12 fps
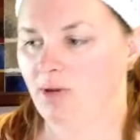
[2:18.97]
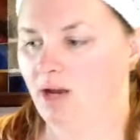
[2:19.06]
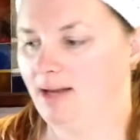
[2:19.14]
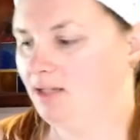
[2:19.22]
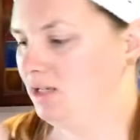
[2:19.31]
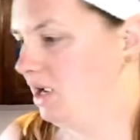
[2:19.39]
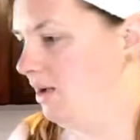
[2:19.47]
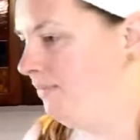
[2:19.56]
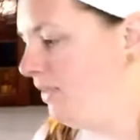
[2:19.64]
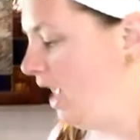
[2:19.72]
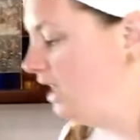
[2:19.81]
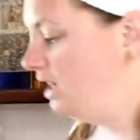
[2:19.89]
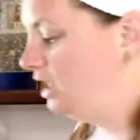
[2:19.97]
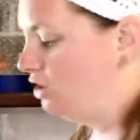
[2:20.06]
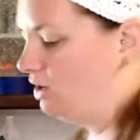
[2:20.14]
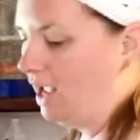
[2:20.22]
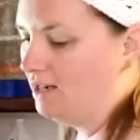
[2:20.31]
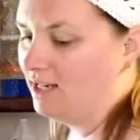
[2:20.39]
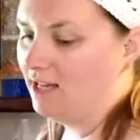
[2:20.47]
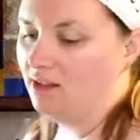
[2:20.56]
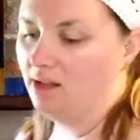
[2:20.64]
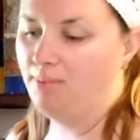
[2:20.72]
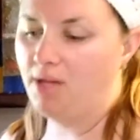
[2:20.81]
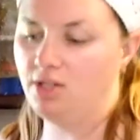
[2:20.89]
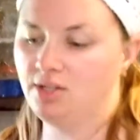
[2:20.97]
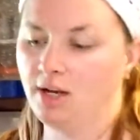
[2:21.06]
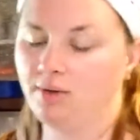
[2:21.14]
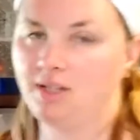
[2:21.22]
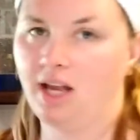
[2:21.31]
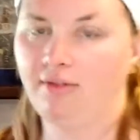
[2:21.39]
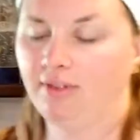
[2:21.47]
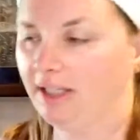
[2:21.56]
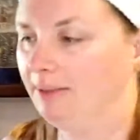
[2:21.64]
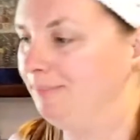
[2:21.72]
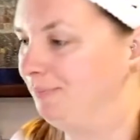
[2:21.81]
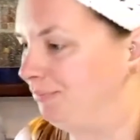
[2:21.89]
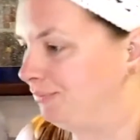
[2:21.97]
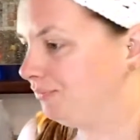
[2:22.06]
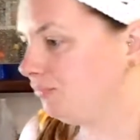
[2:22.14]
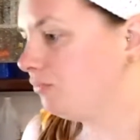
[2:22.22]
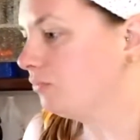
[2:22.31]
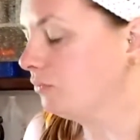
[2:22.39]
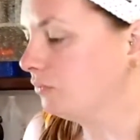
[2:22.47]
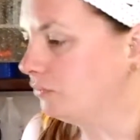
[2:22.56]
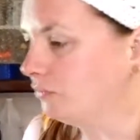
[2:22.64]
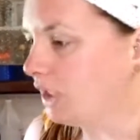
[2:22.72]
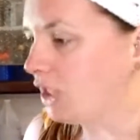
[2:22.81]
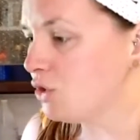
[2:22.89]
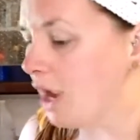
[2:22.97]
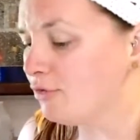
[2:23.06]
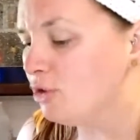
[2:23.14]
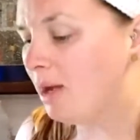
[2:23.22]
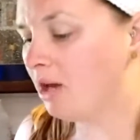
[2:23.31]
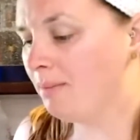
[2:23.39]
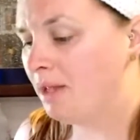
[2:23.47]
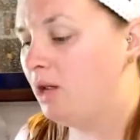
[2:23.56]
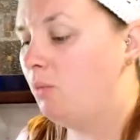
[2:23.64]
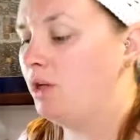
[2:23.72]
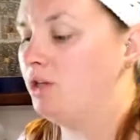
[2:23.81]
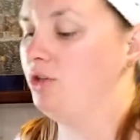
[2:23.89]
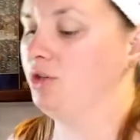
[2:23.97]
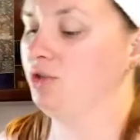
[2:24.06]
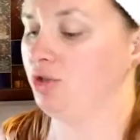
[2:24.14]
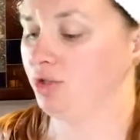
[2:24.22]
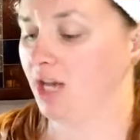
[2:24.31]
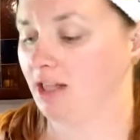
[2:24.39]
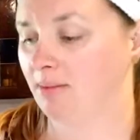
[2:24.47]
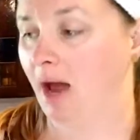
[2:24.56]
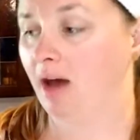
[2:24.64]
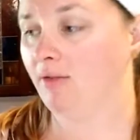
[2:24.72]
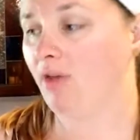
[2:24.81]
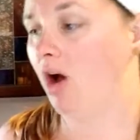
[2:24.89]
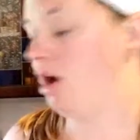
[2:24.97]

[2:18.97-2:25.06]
but um, anything you can to get the peaches out safely. So after about a minute, what you'll do is you'll take them out of the